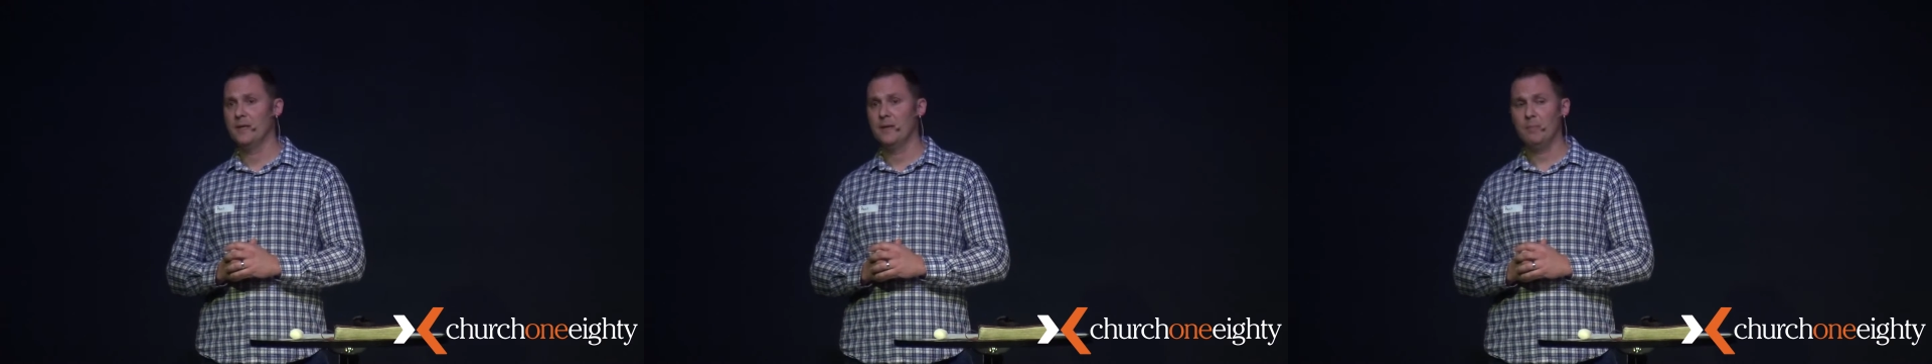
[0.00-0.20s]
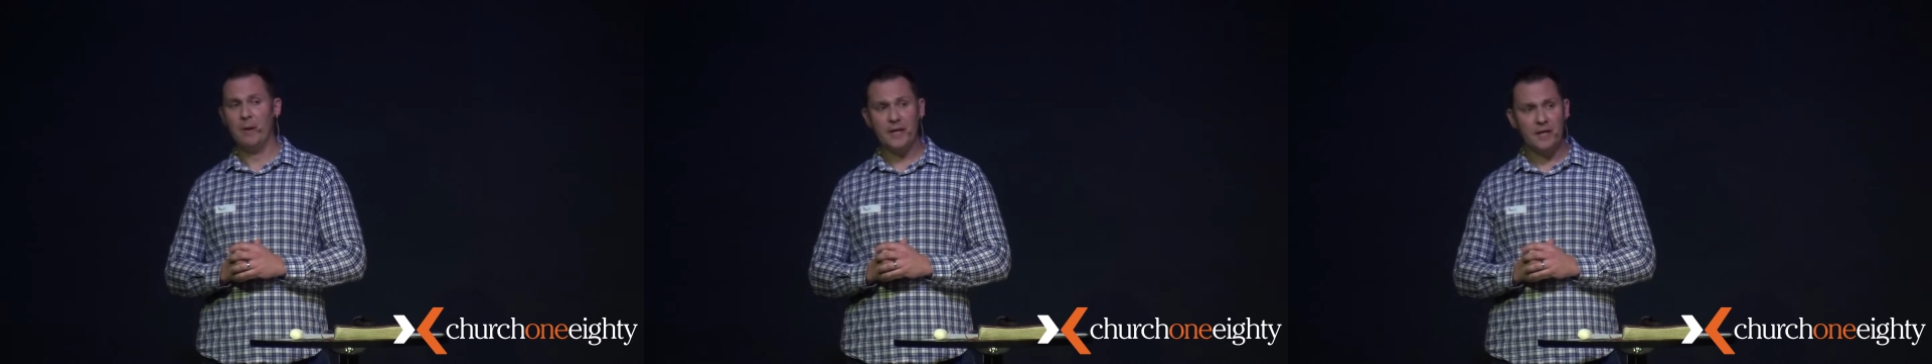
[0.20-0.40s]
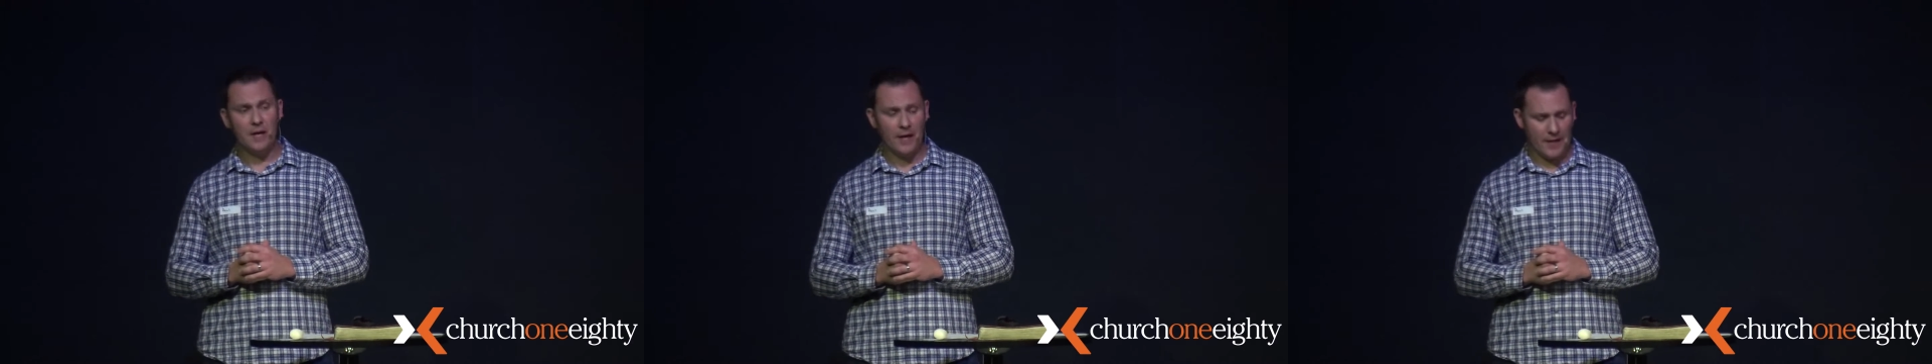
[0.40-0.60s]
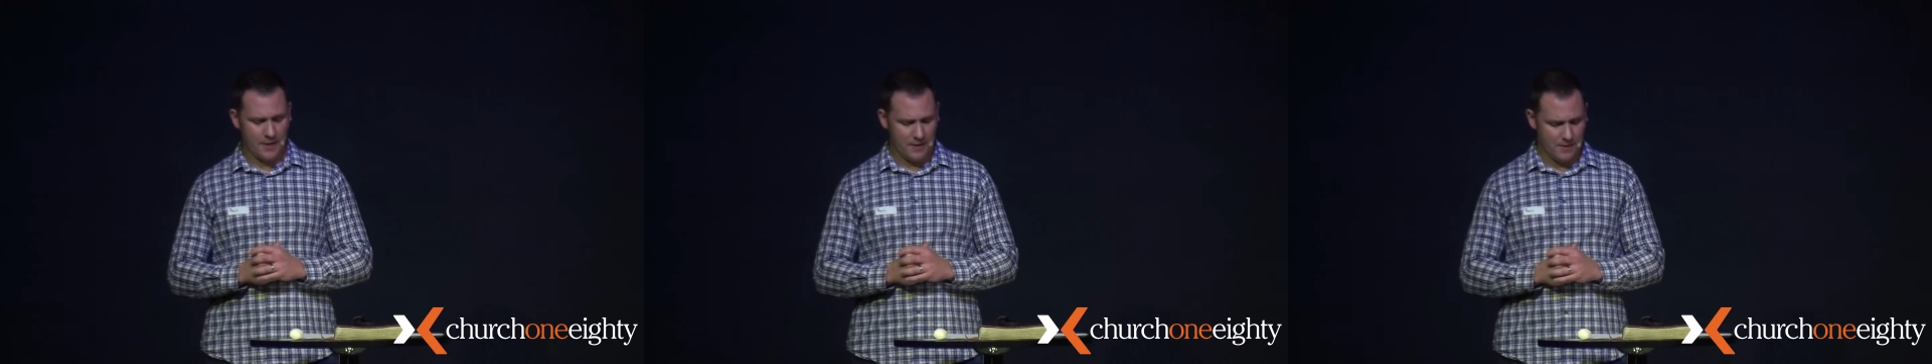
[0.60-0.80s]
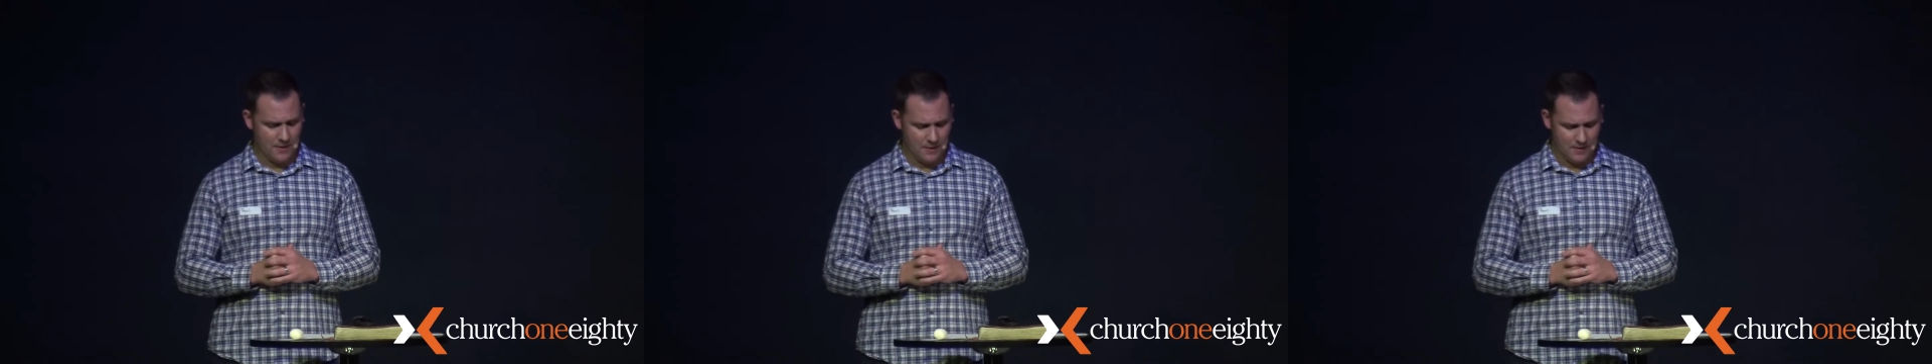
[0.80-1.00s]
by God.
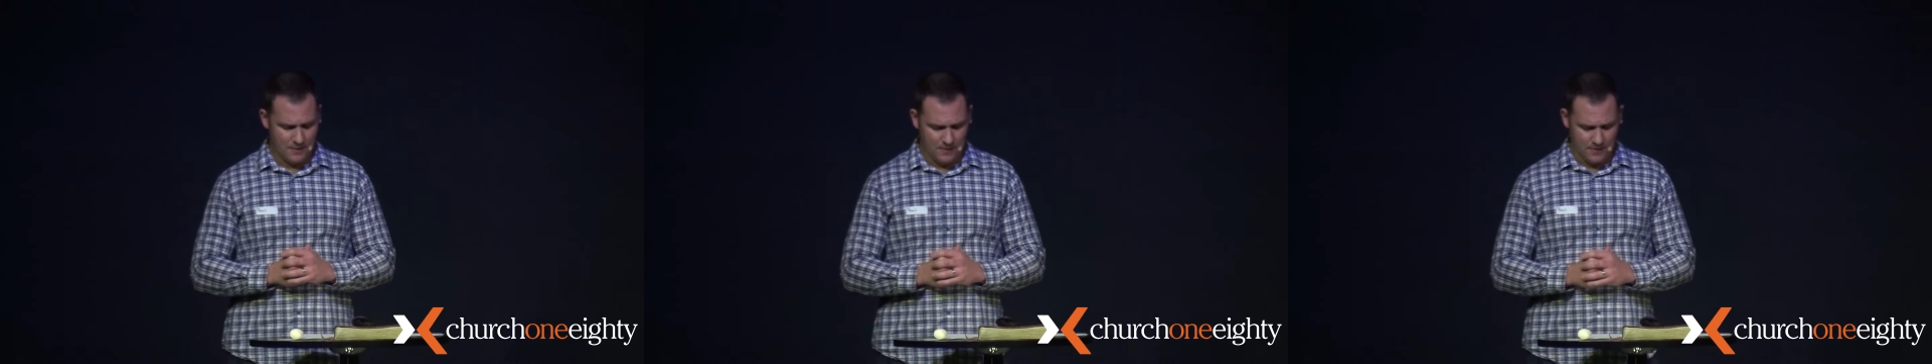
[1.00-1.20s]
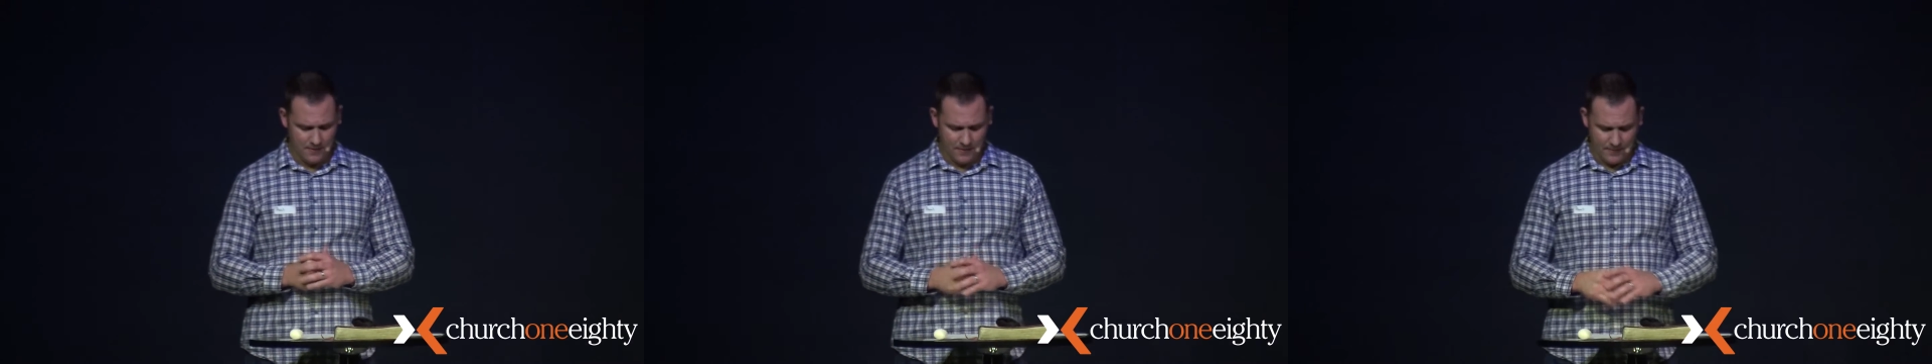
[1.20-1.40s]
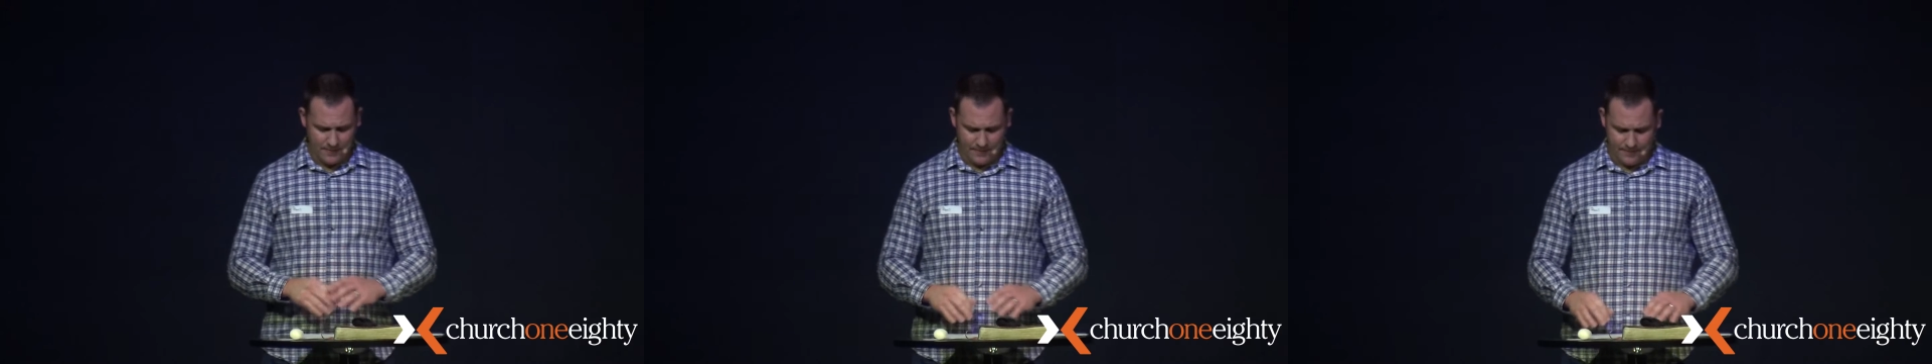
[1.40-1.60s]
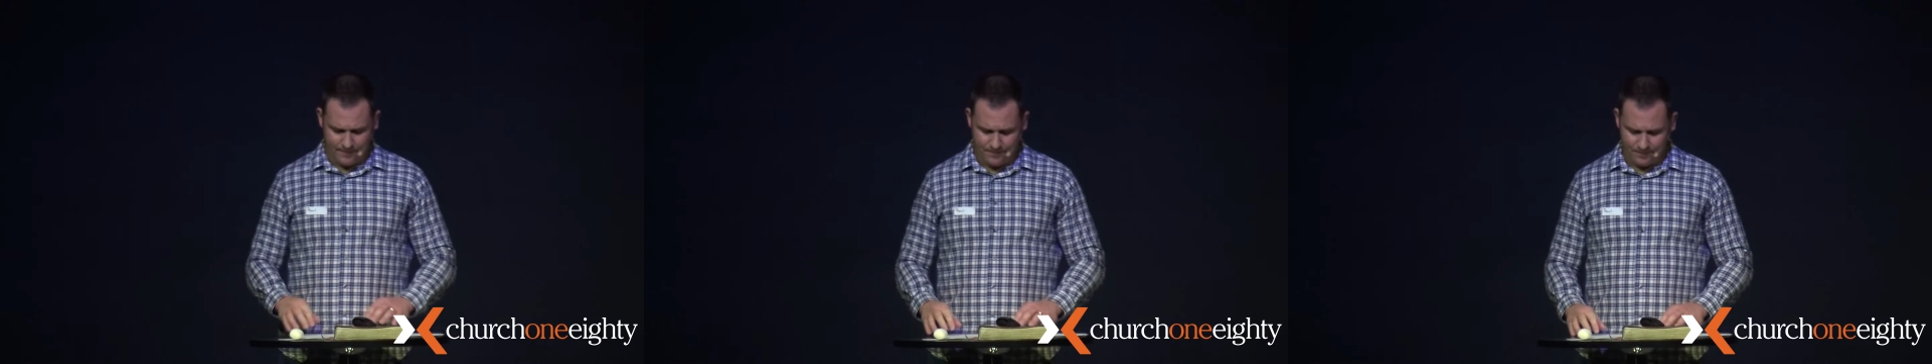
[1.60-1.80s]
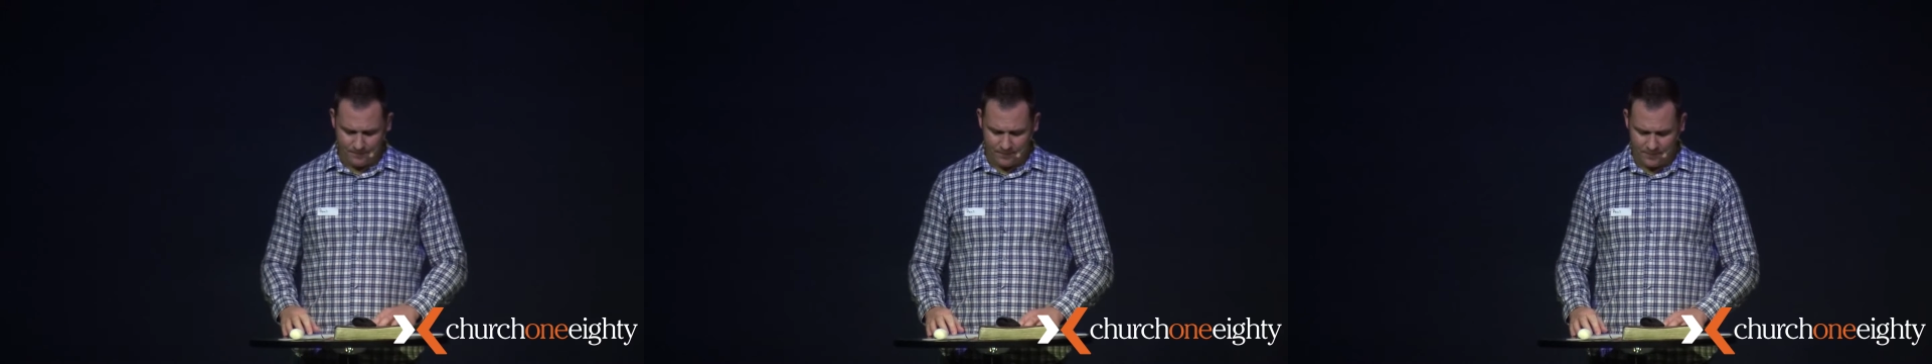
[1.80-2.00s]

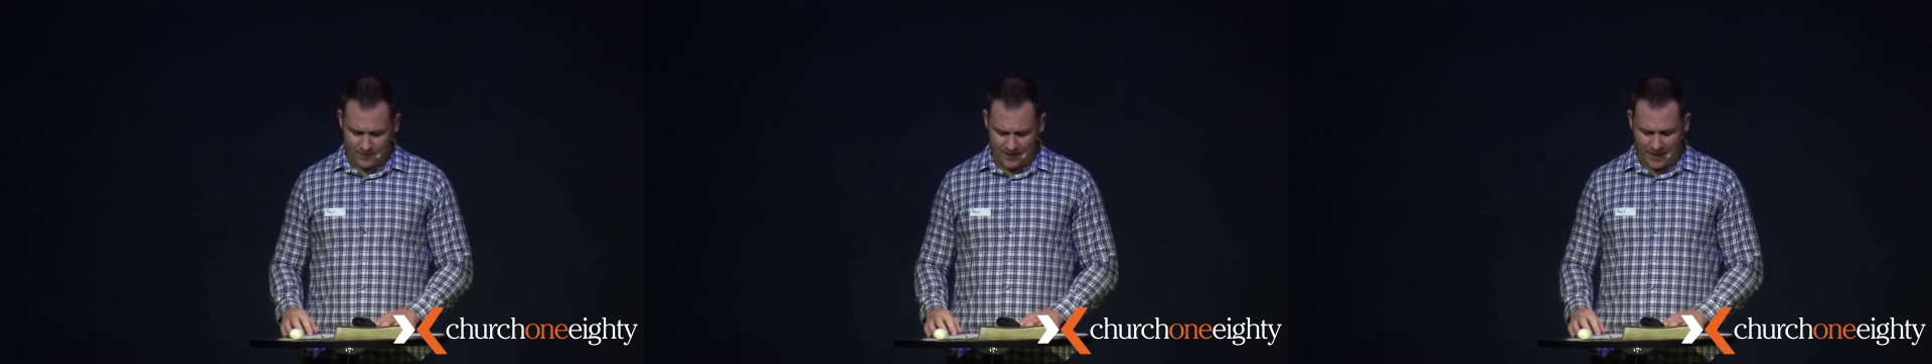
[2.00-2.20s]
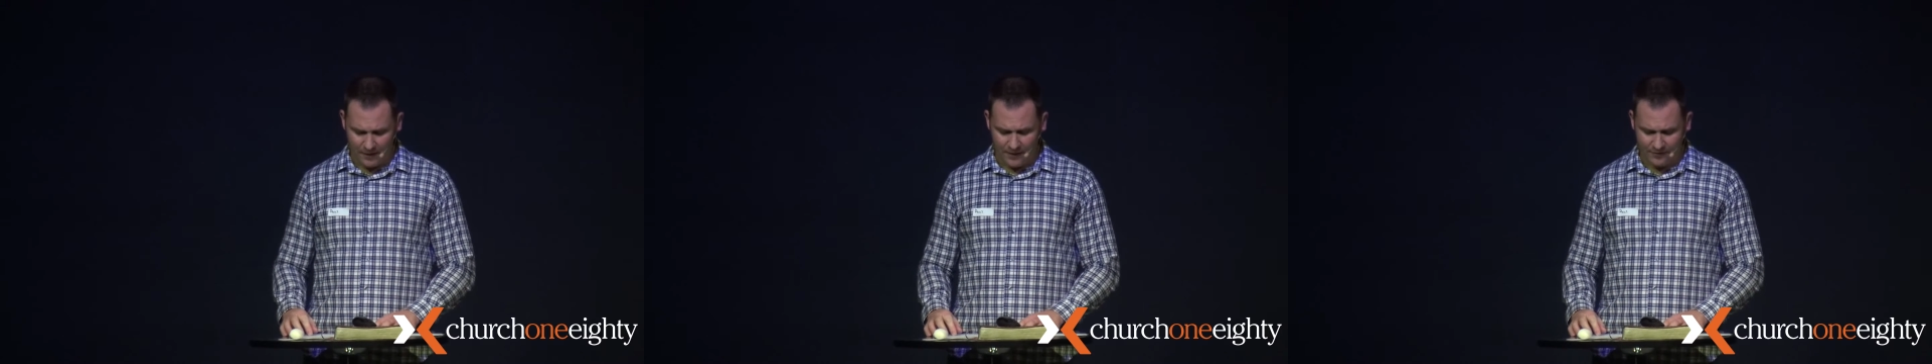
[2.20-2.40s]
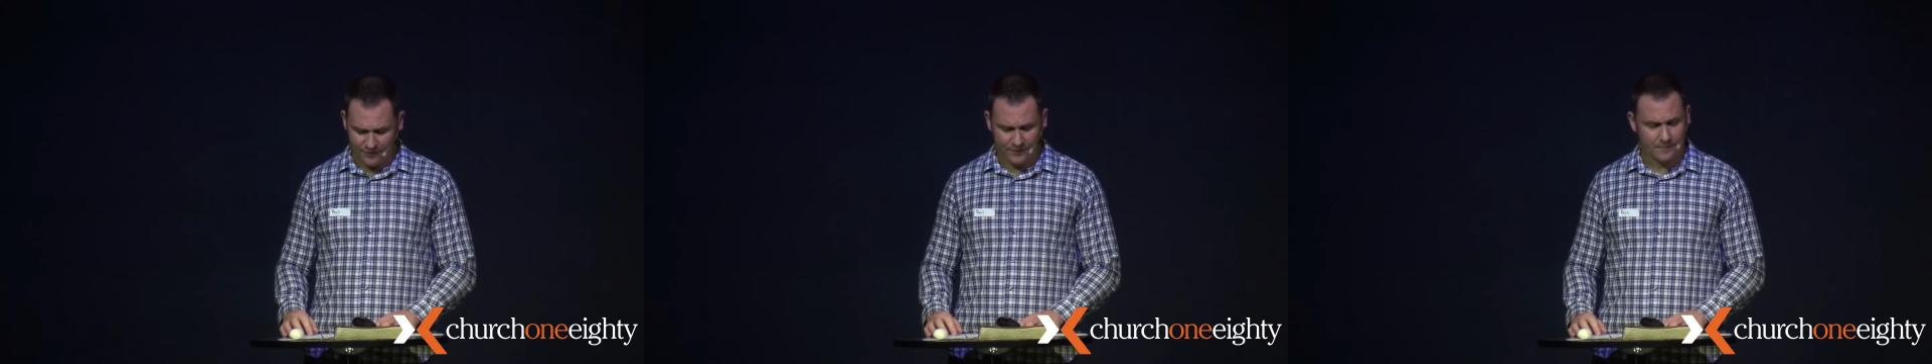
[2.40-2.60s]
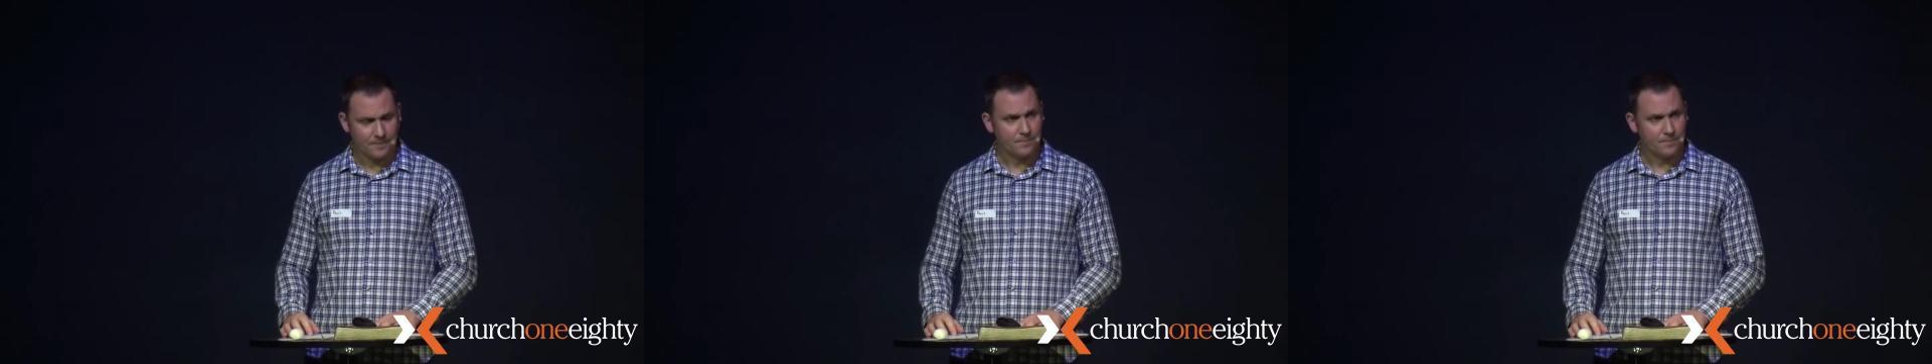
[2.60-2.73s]
Now listen.